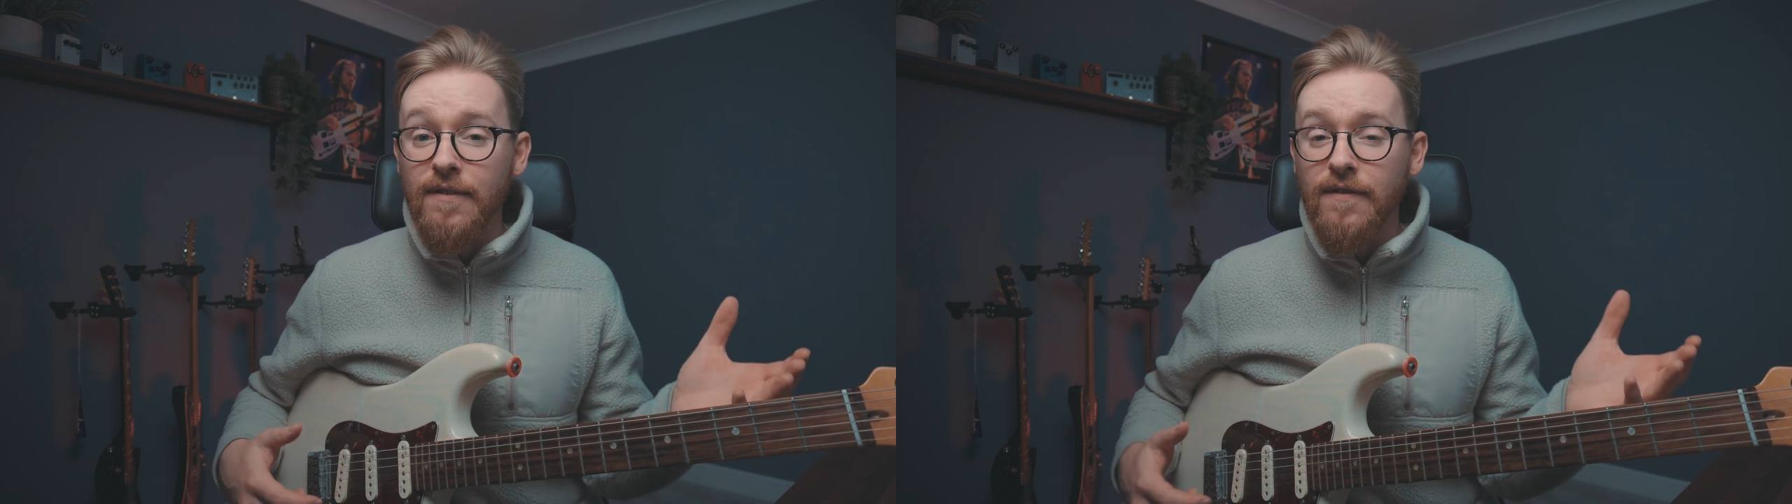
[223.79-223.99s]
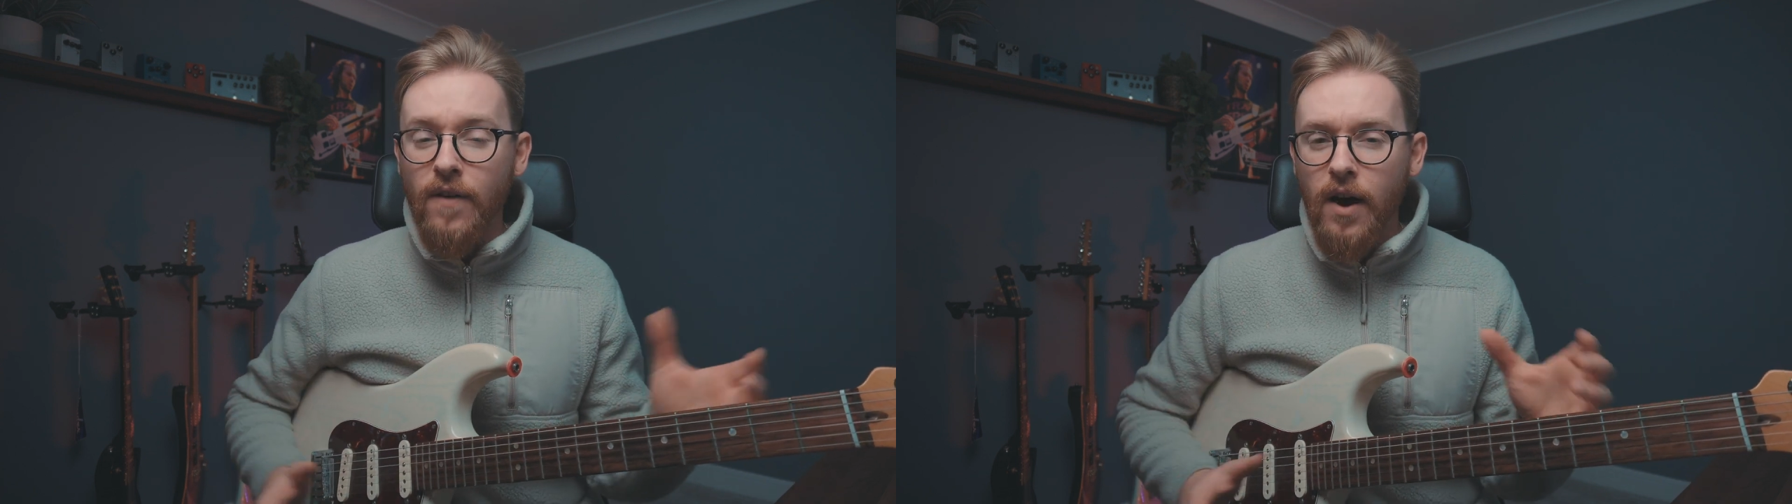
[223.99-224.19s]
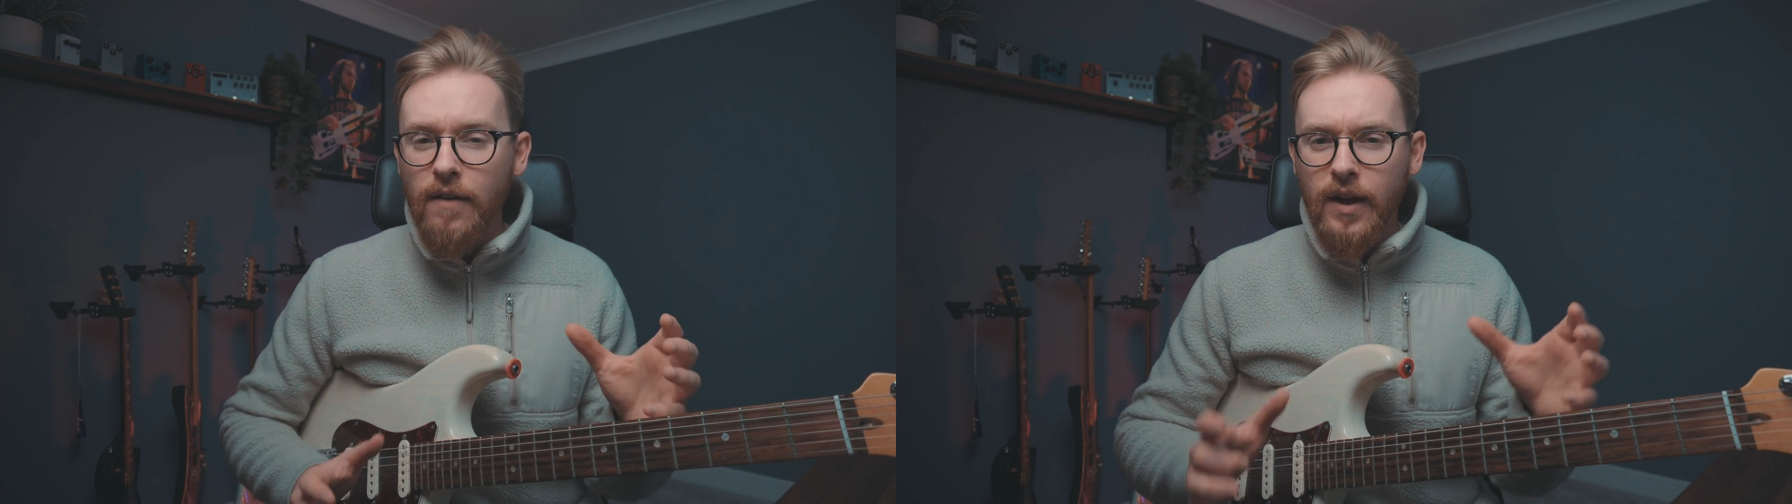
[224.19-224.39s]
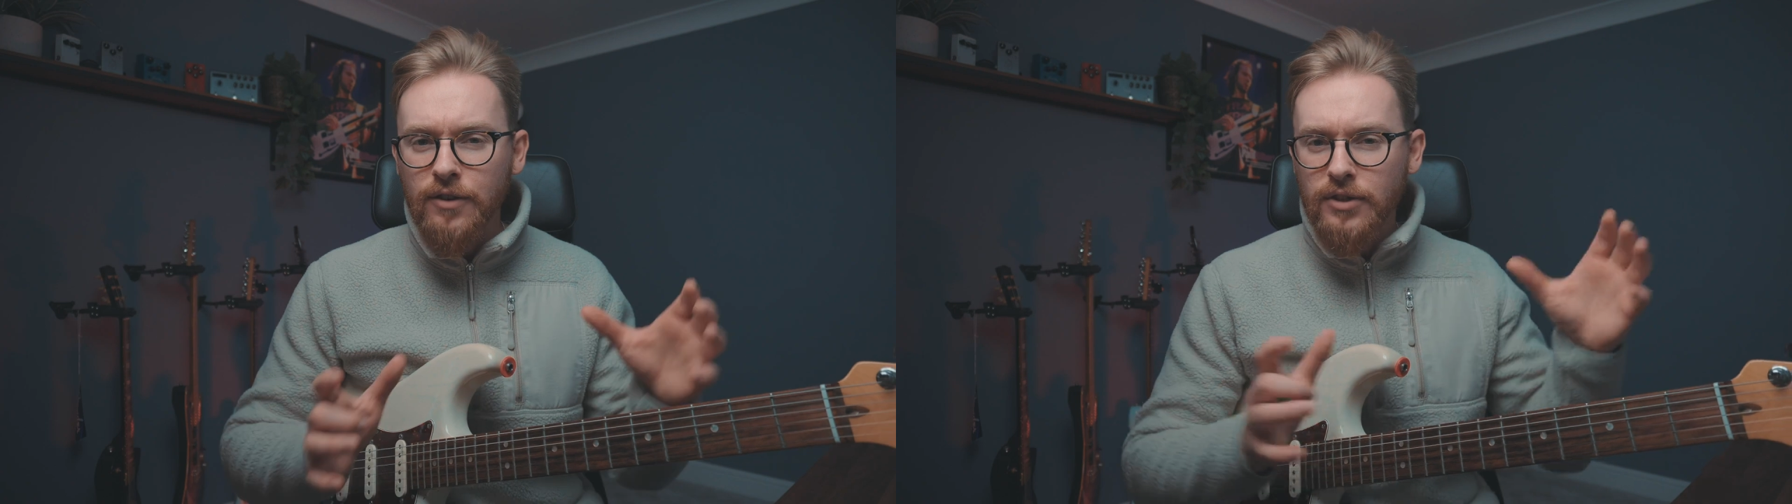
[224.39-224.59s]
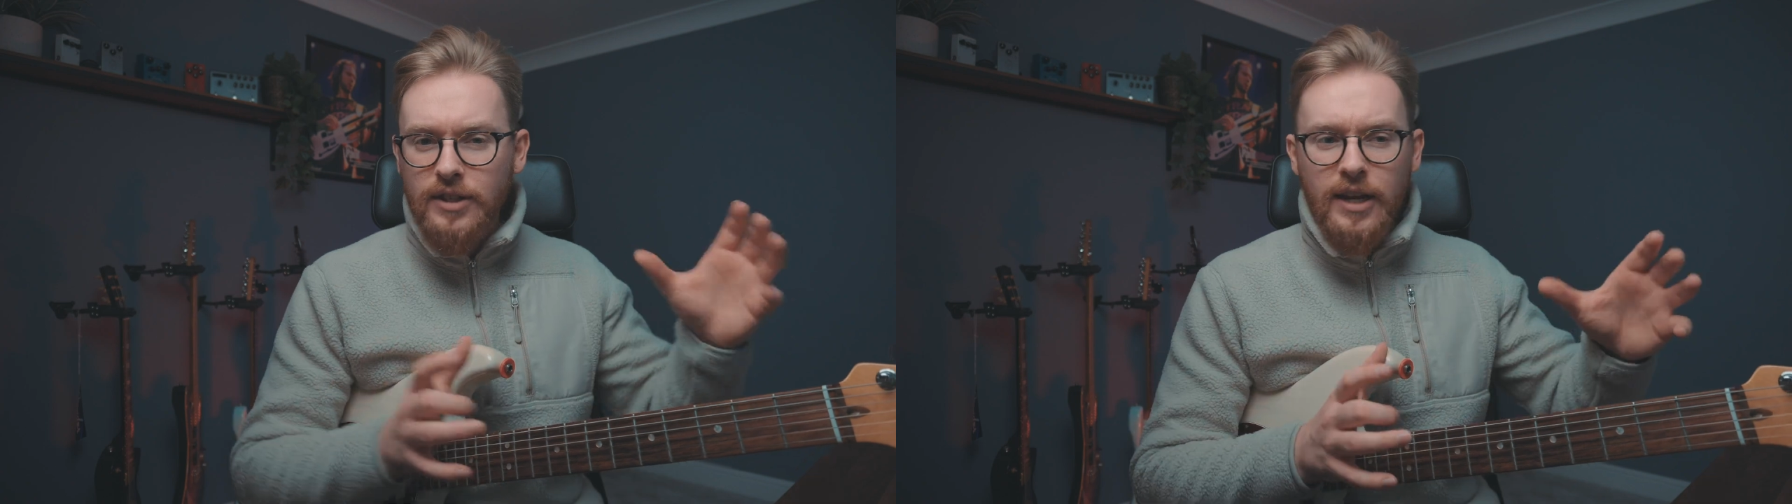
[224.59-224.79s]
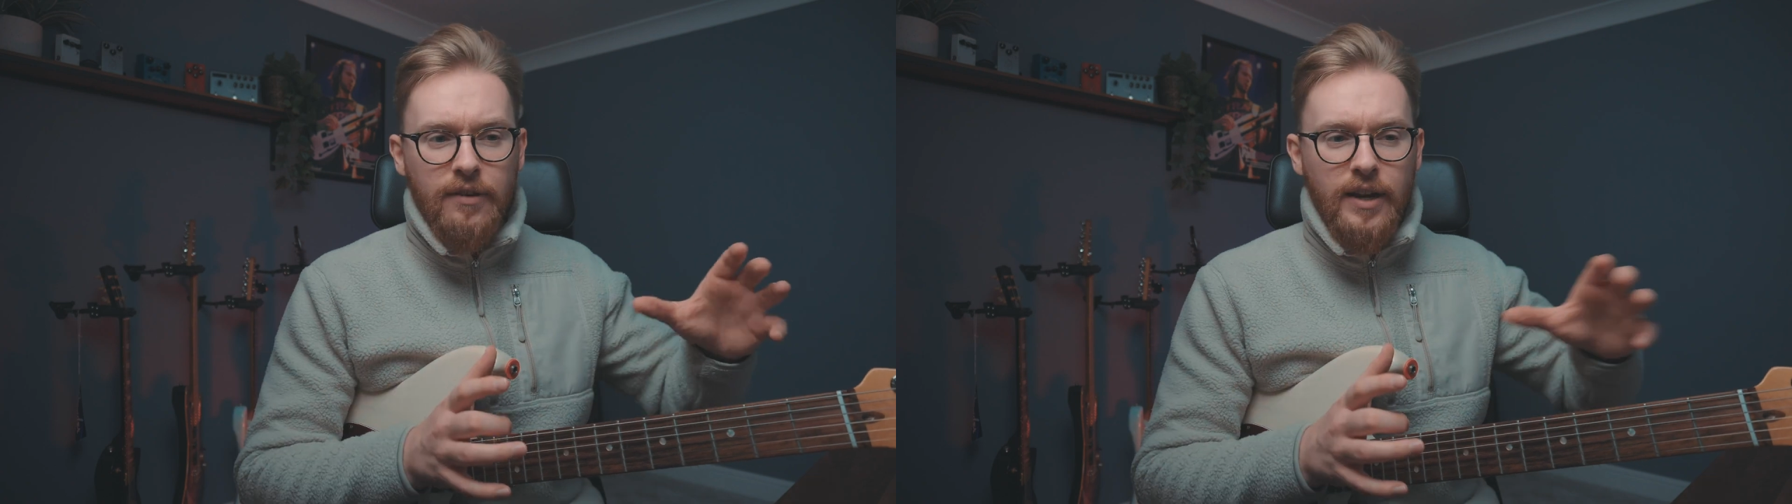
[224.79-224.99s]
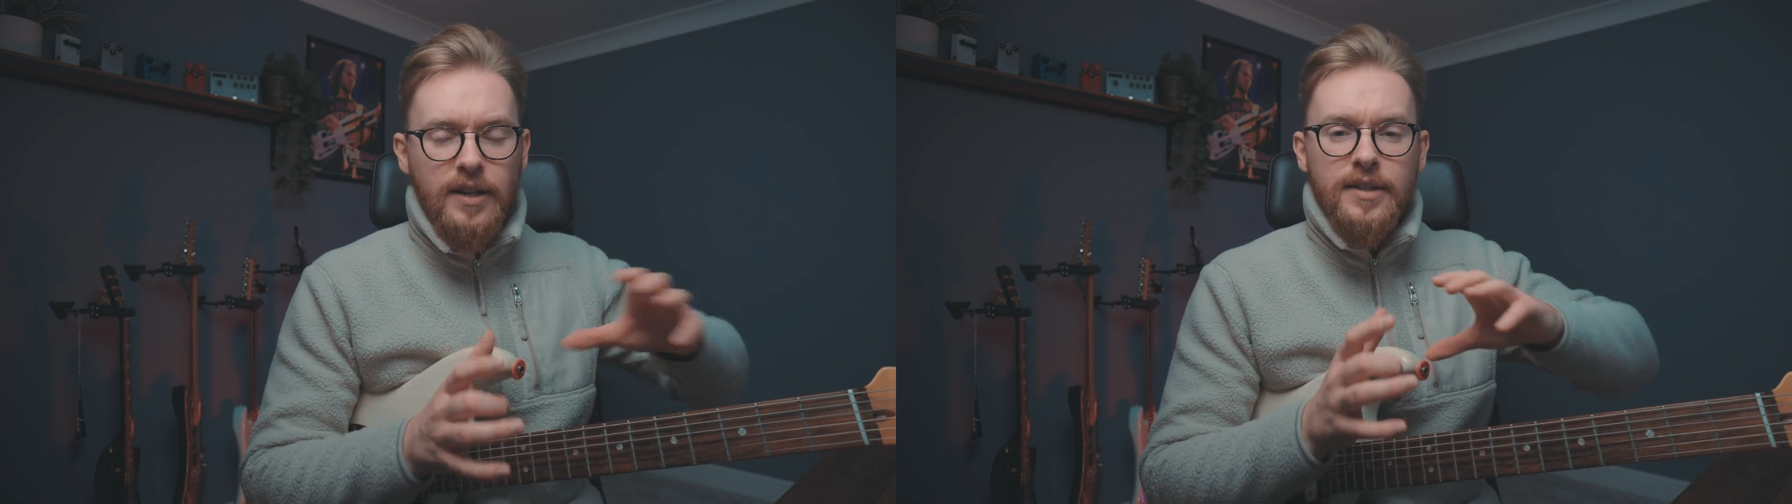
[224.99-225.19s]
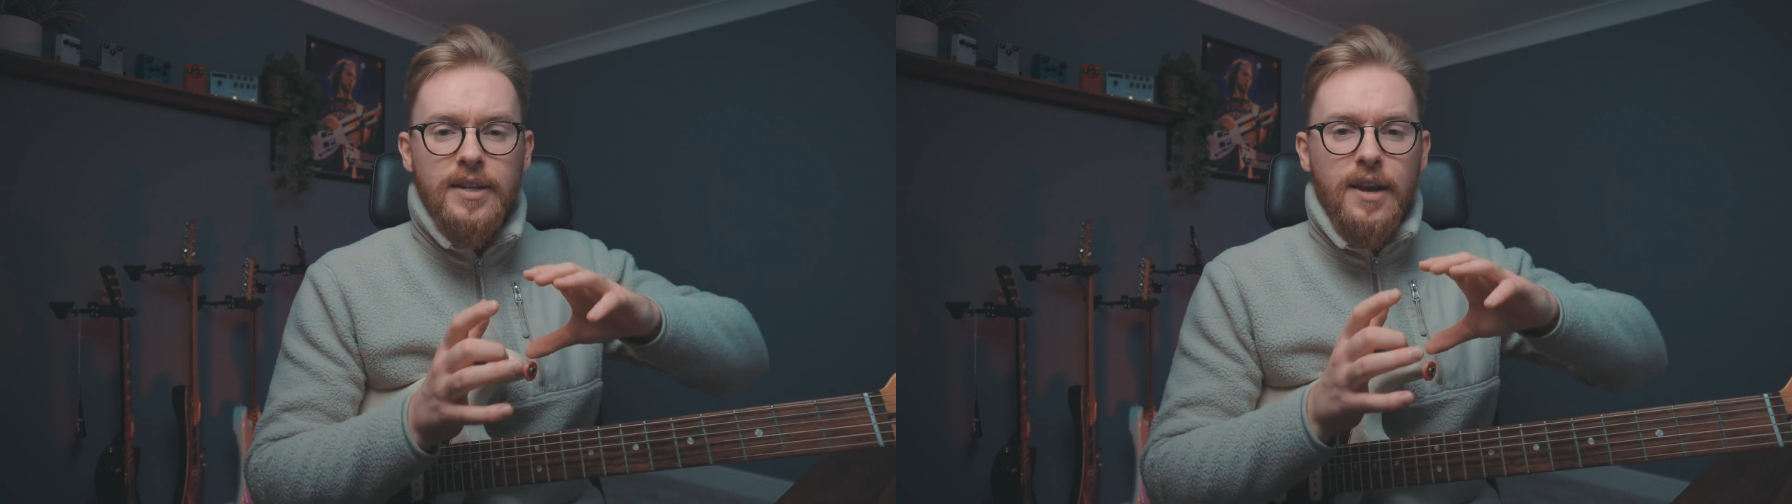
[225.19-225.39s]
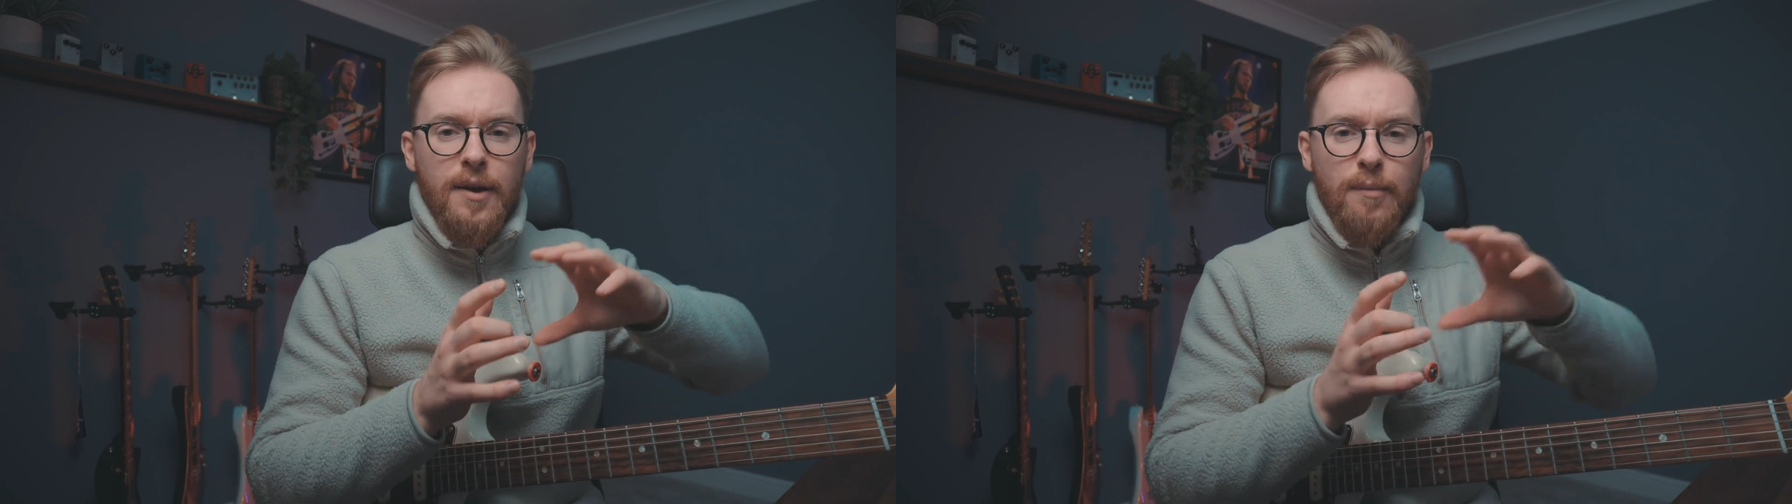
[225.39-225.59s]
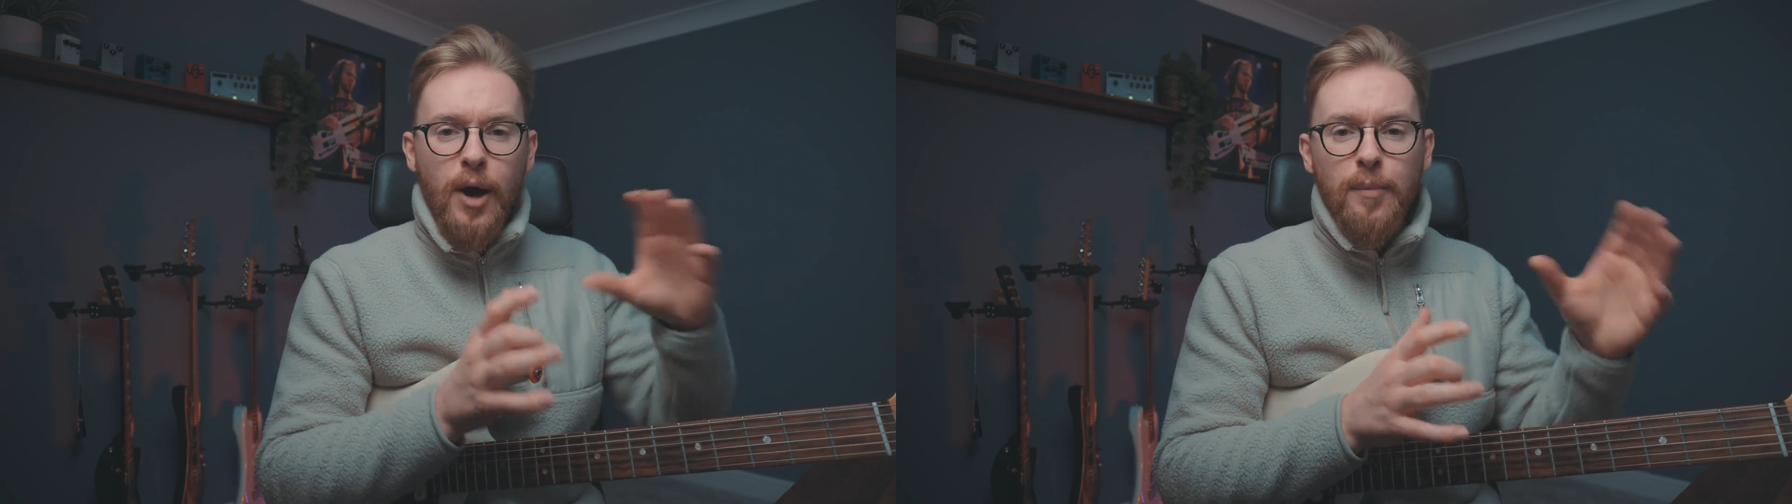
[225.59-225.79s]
500 series by